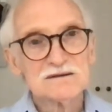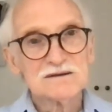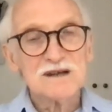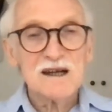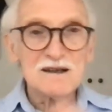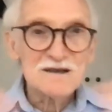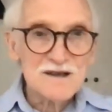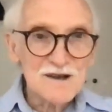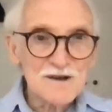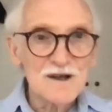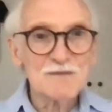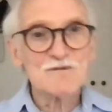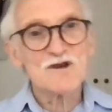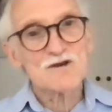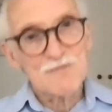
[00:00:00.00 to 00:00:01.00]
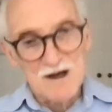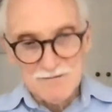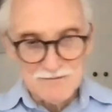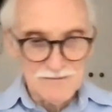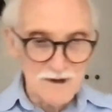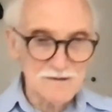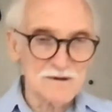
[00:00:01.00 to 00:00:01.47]
Yeah, certainly, Mr.
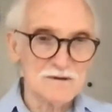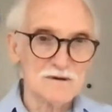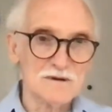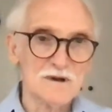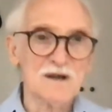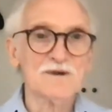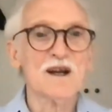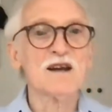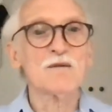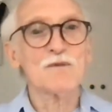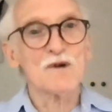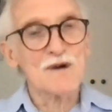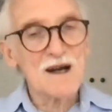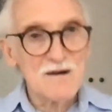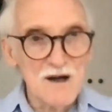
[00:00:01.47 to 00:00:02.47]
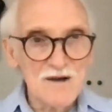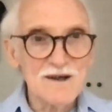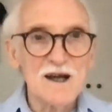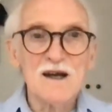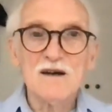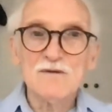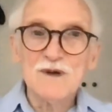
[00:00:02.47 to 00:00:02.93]
Man. All right, they give me a ring.
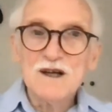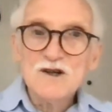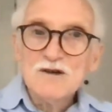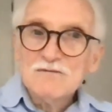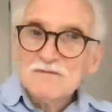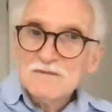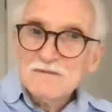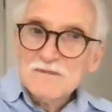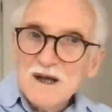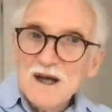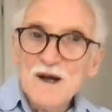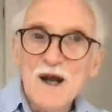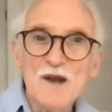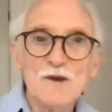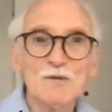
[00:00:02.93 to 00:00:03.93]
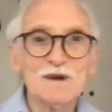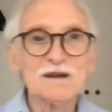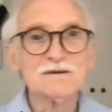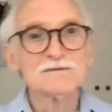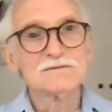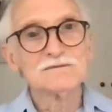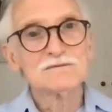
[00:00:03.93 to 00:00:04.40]
Okay, ring another
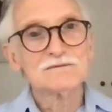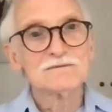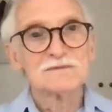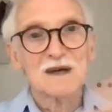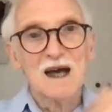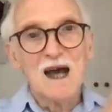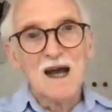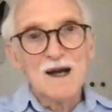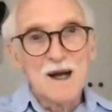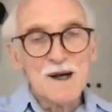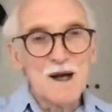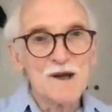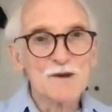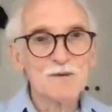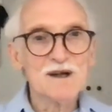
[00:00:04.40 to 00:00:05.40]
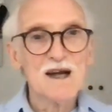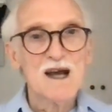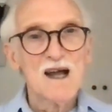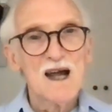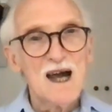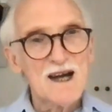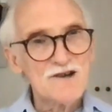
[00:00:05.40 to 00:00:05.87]
one and another one.
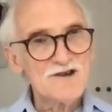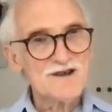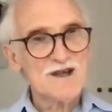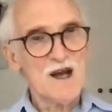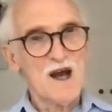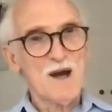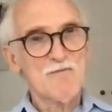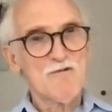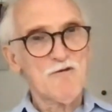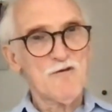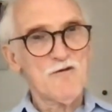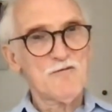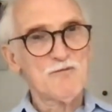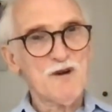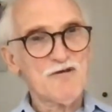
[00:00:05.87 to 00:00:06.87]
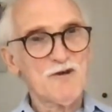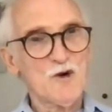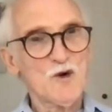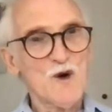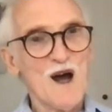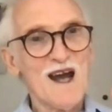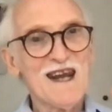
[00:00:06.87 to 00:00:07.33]
And you see,
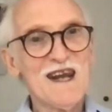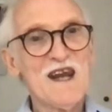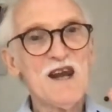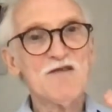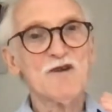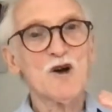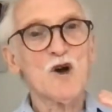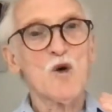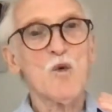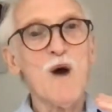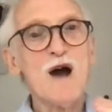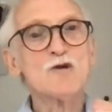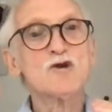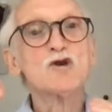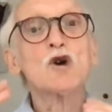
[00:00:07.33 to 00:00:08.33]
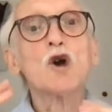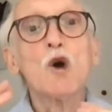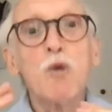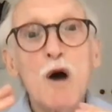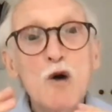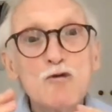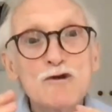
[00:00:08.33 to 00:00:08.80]
before I even go out to
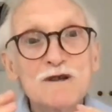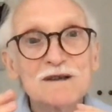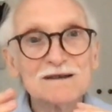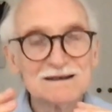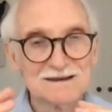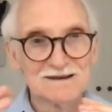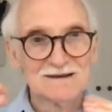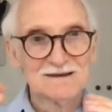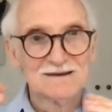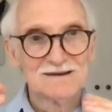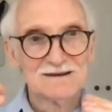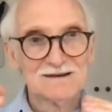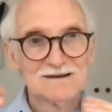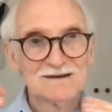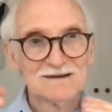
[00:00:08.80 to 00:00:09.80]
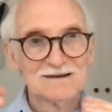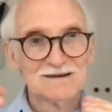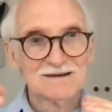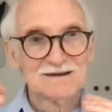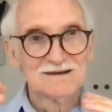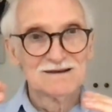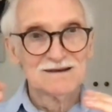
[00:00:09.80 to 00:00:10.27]
quote,
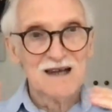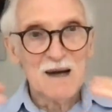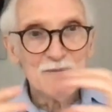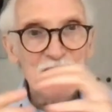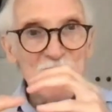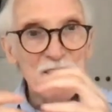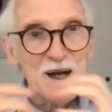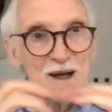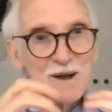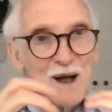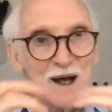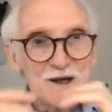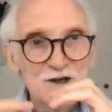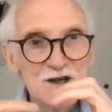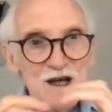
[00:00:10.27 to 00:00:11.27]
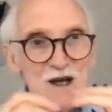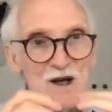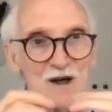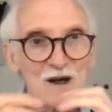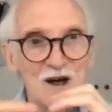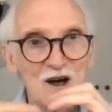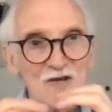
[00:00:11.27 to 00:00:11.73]
I'm getting an
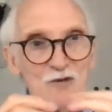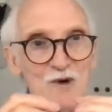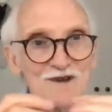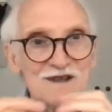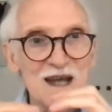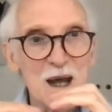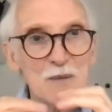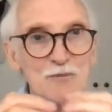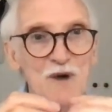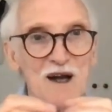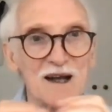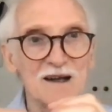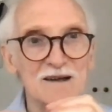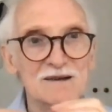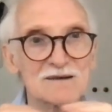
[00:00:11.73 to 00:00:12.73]
idea of what's happening.